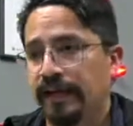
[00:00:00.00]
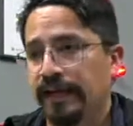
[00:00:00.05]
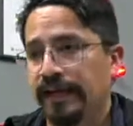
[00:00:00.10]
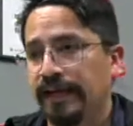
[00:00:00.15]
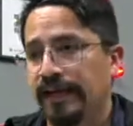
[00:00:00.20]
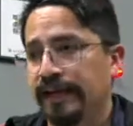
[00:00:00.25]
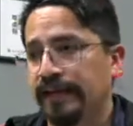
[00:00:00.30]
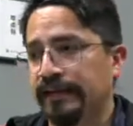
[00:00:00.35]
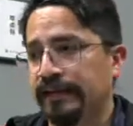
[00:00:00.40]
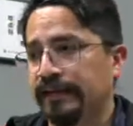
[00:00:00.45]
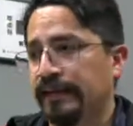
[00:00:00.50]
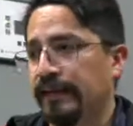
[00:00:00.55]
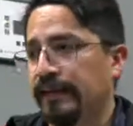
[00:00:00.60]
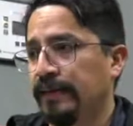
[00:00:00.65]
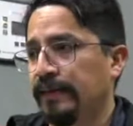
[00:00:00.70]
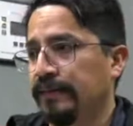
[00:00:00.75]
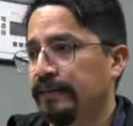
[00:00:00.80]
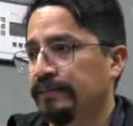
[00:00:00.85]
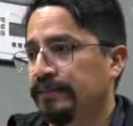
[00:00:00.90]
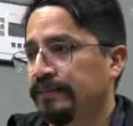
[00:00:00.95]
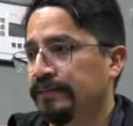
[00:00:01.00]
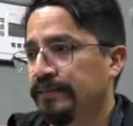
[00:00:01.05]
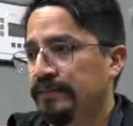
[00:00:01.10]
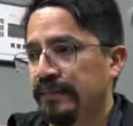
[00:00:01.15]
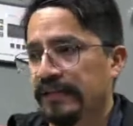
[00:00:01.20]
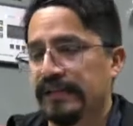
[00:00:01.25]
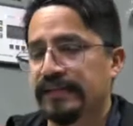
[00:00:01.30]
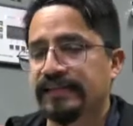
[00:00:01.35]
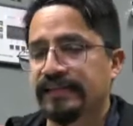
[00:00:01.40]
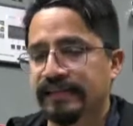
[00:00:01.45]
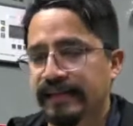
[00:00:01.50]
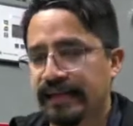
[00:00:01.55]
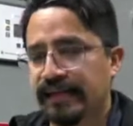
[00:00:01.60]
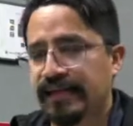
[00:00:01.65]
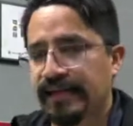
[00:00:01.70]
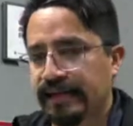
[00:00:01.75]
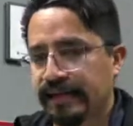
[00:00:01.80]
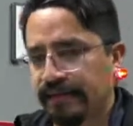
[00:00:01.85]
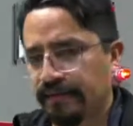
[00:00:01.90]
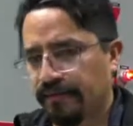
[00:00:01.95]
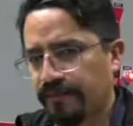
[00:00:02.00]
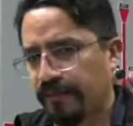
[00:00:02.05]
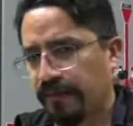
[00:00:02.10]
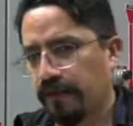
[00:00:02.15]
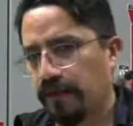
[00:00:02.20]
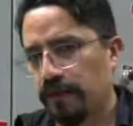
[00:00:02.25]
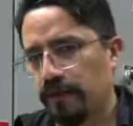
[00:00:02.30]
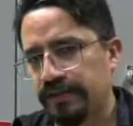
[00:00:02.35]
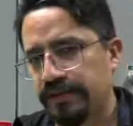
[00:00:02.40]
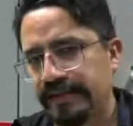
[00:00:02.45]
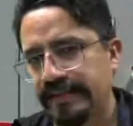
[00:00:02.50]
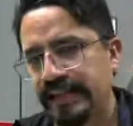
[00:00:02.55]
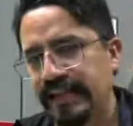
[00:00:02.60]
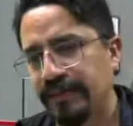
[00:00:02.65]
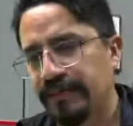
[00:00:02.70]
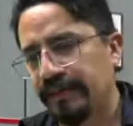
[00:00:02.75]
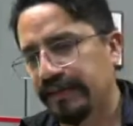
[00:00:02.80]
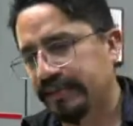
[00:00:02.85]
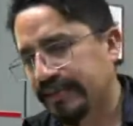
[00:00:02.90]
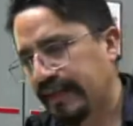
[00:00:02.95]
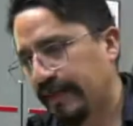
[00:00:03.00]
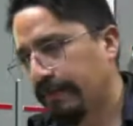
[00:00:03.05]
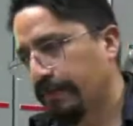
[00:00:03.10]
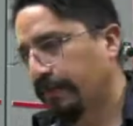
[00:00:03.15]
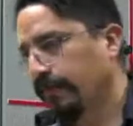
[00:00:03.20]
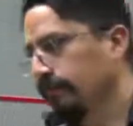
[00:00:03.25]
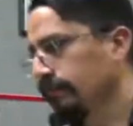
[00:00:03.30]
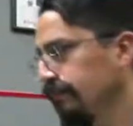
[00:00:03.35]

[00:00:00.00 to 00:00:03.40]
And let's say and follow the same example.